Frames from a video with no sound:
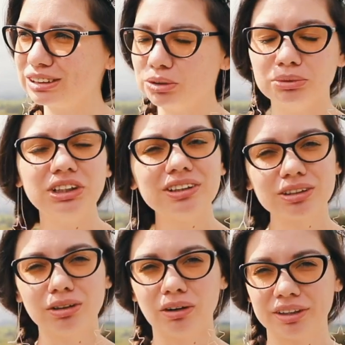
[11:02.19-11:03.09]
So we
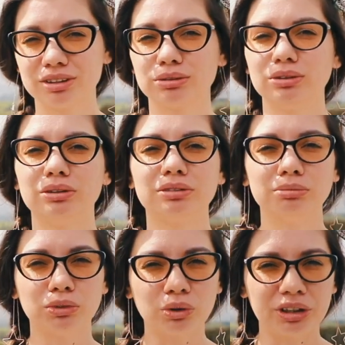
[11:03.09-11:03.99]
are going to
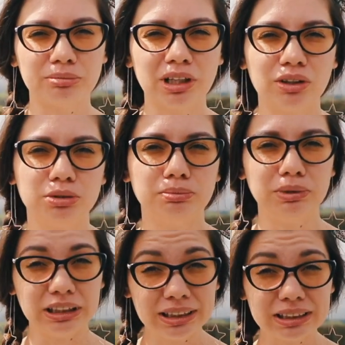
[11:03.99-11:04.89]
learn more about
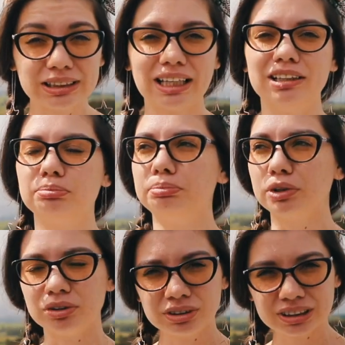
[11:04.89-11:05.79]
bees and
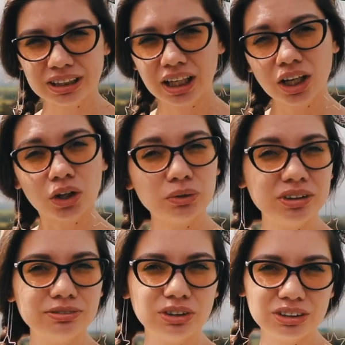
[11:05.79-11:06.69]
birds who
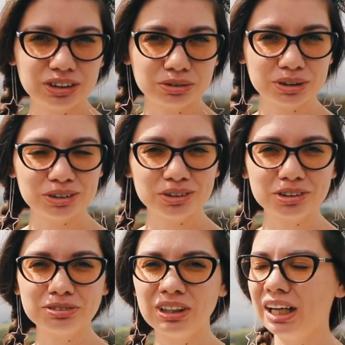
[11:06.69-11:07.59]
live in this
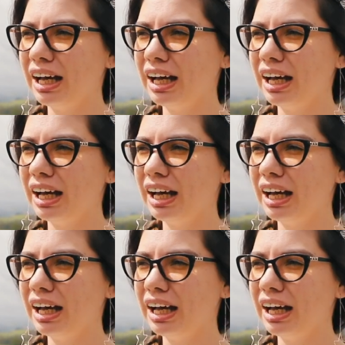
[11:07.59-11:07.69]
reserve